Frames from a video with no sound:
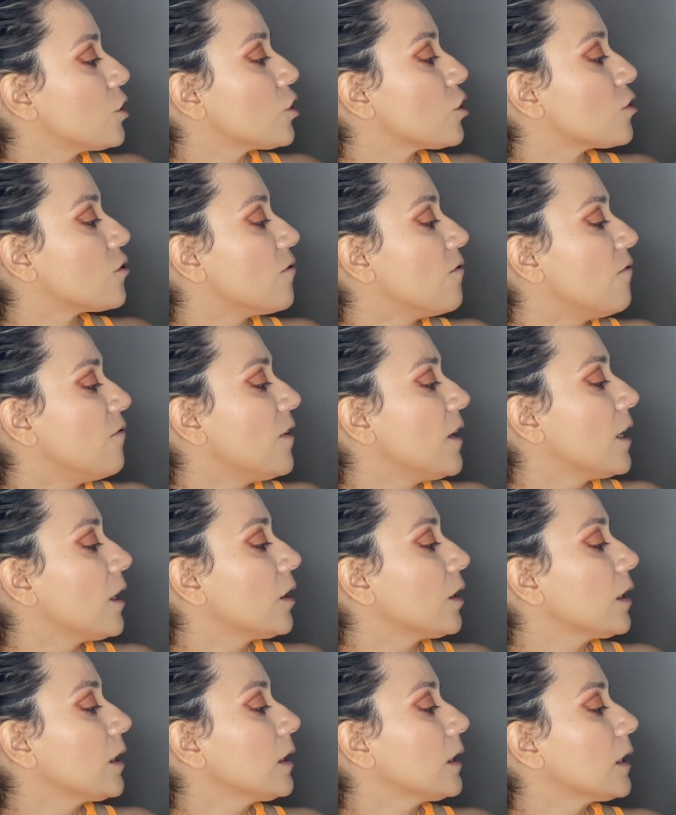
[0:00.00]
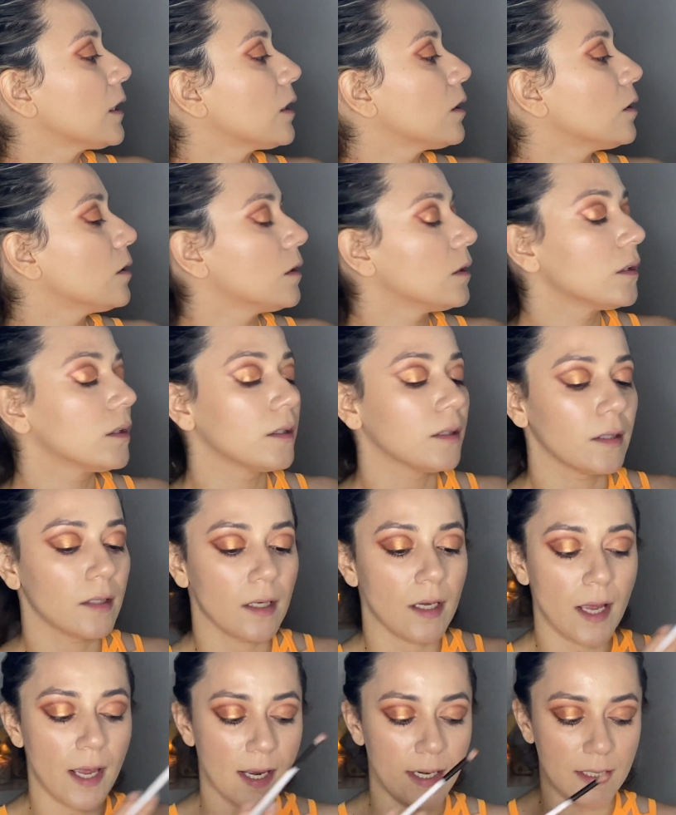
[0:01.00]
Just very little.
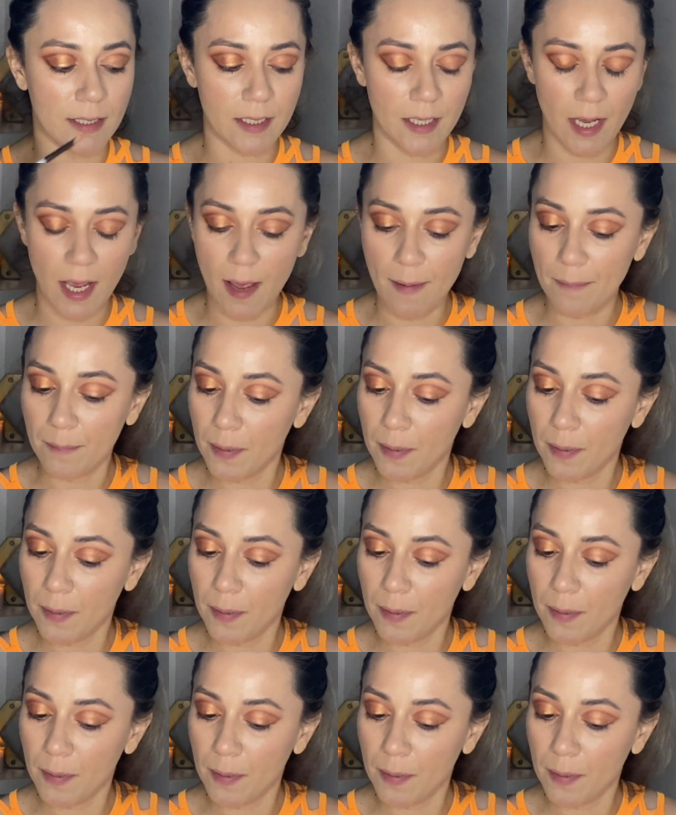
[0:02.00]
And tap.